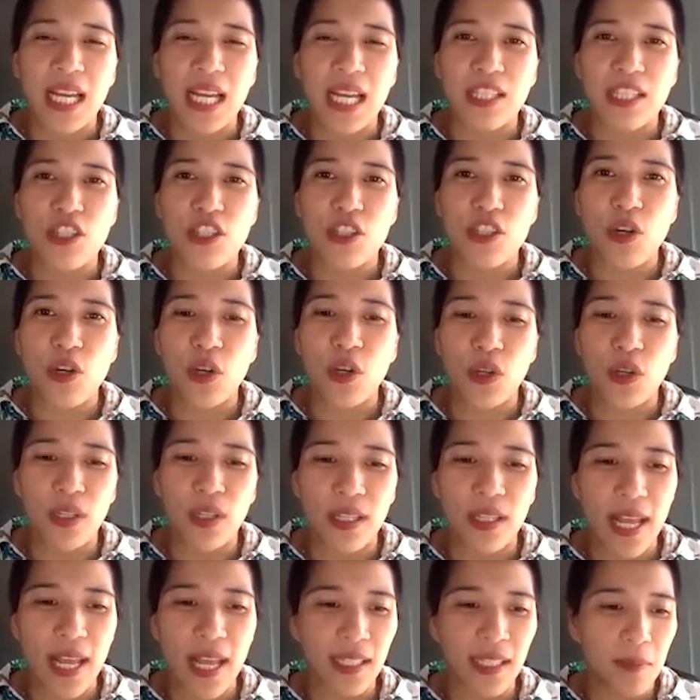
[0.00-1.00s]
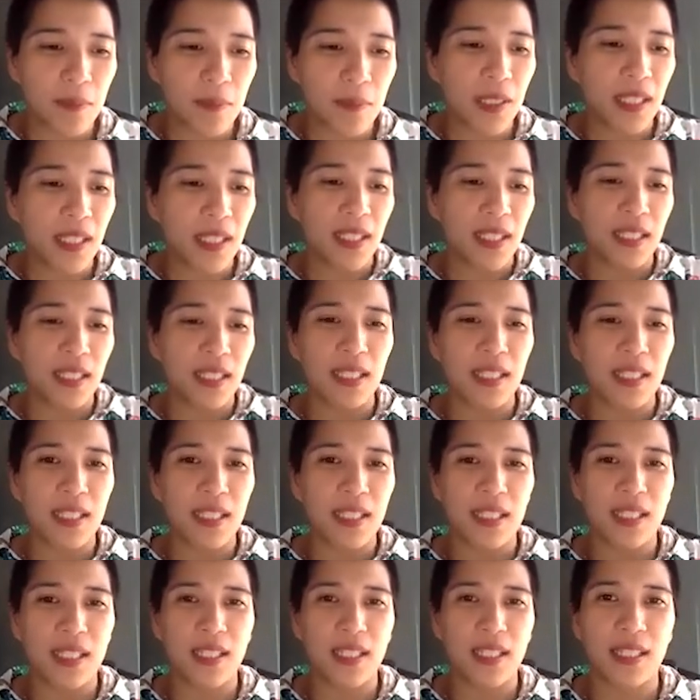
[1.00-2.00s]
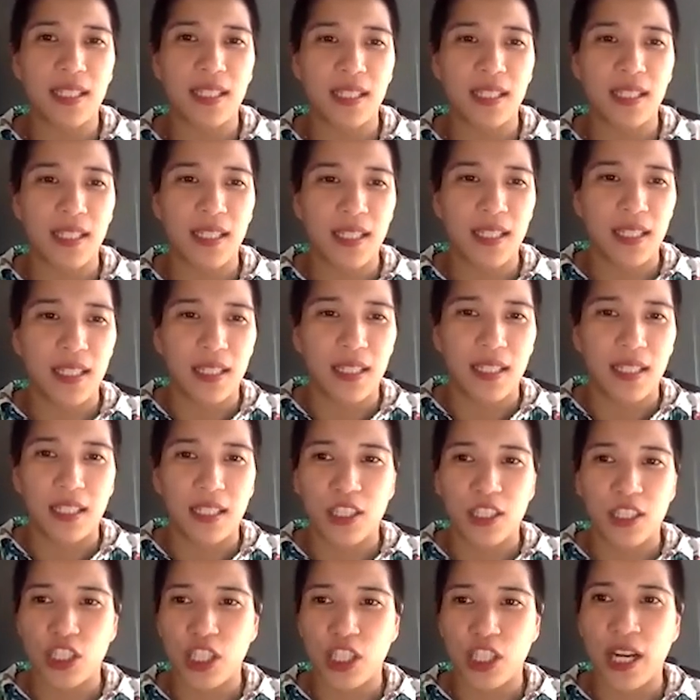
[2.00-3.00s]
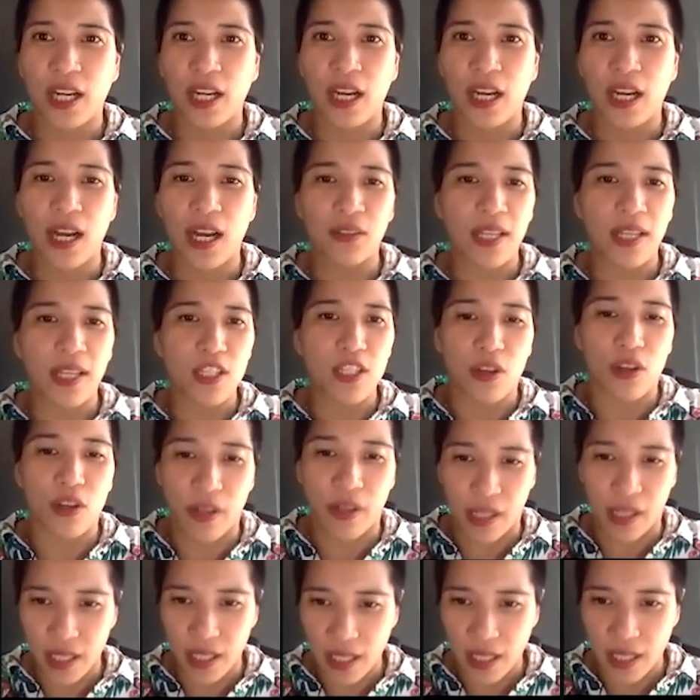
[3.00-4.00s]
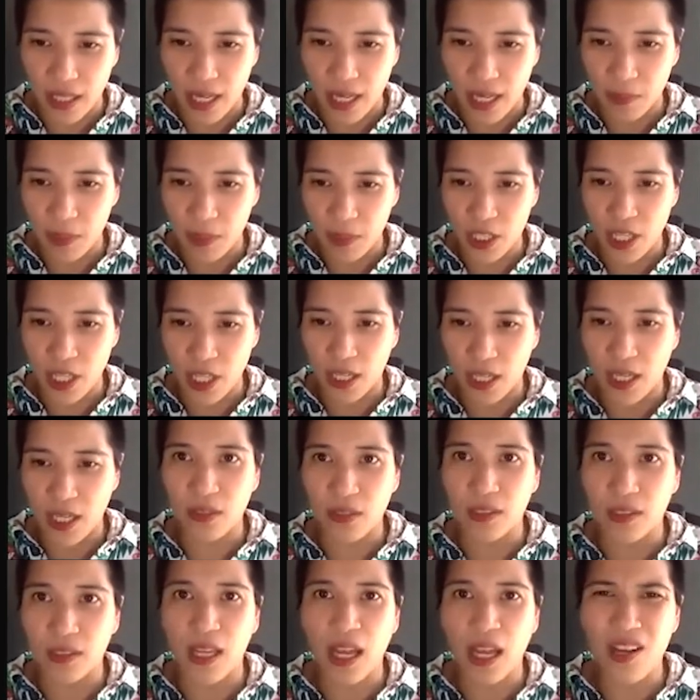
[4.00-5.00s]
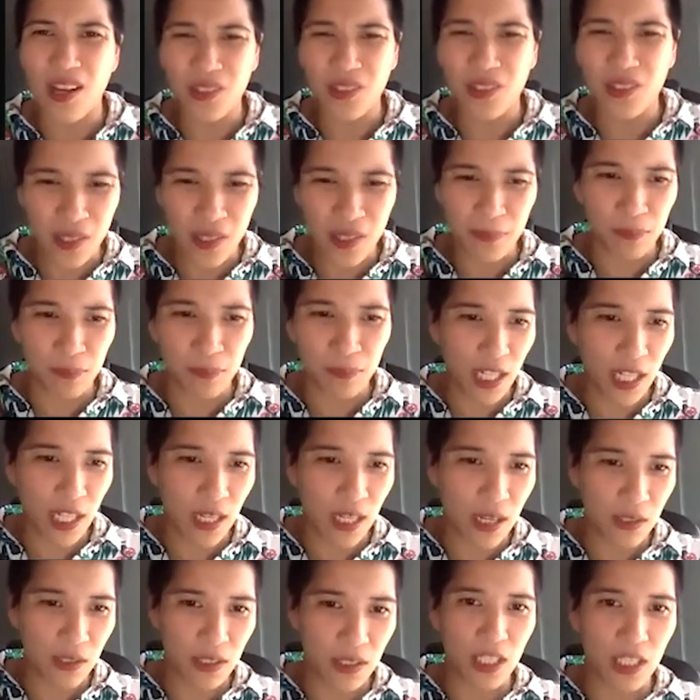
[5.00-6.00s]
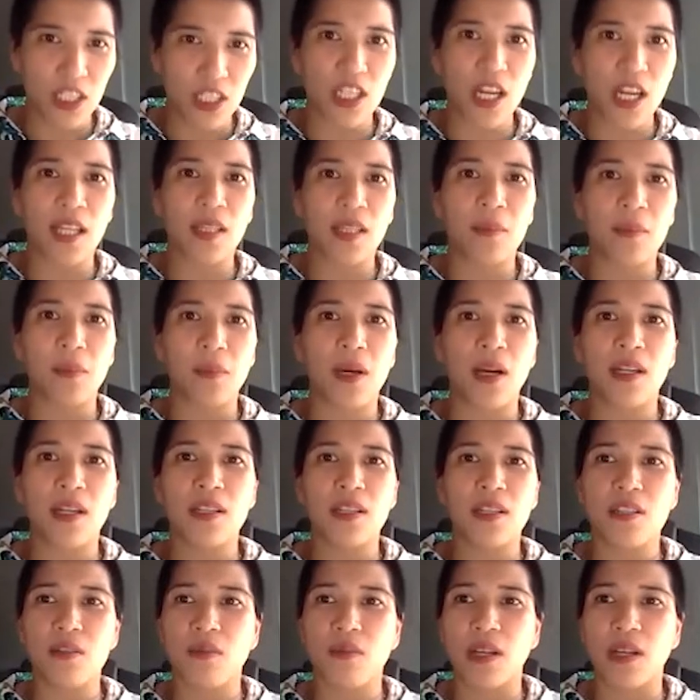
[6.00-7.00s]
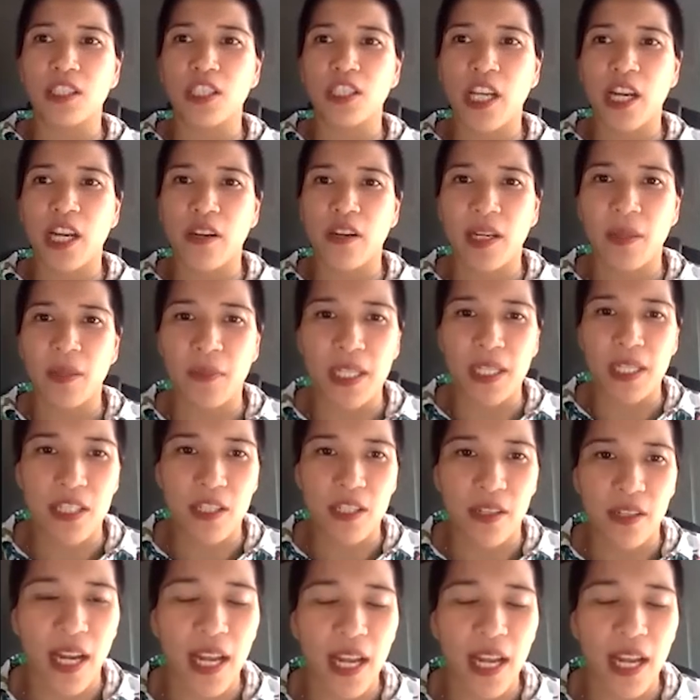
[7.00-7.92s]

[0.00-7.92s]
So let me check out. I sorry. Let me check out the. How do I check out the chat box while sharing my screen?